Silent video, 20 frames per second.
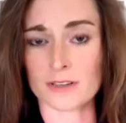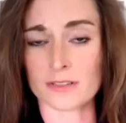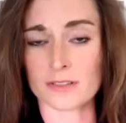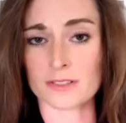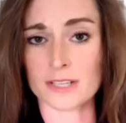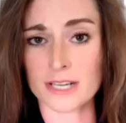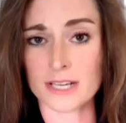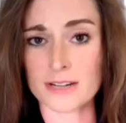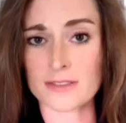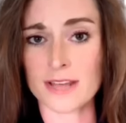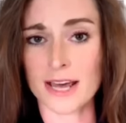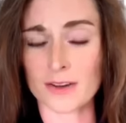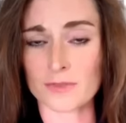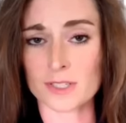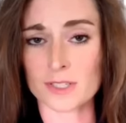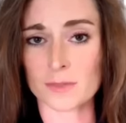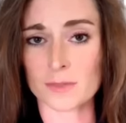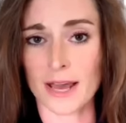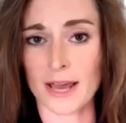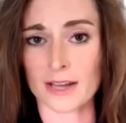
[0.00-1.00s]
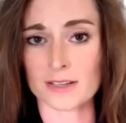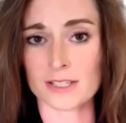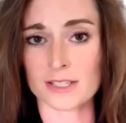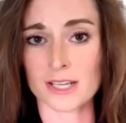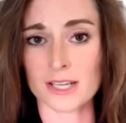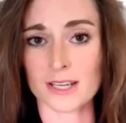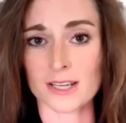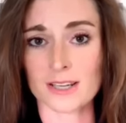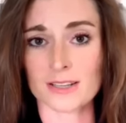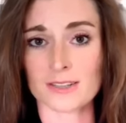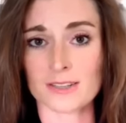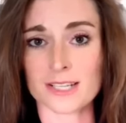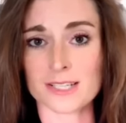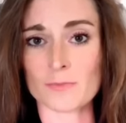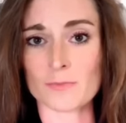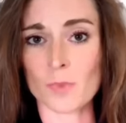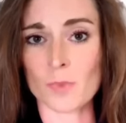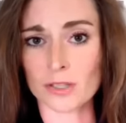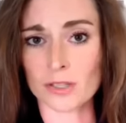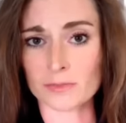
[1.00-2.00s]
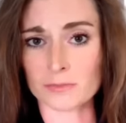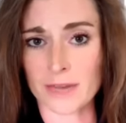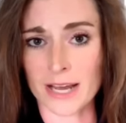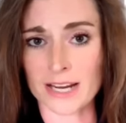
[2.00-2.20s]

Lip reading: And in that respect, this modern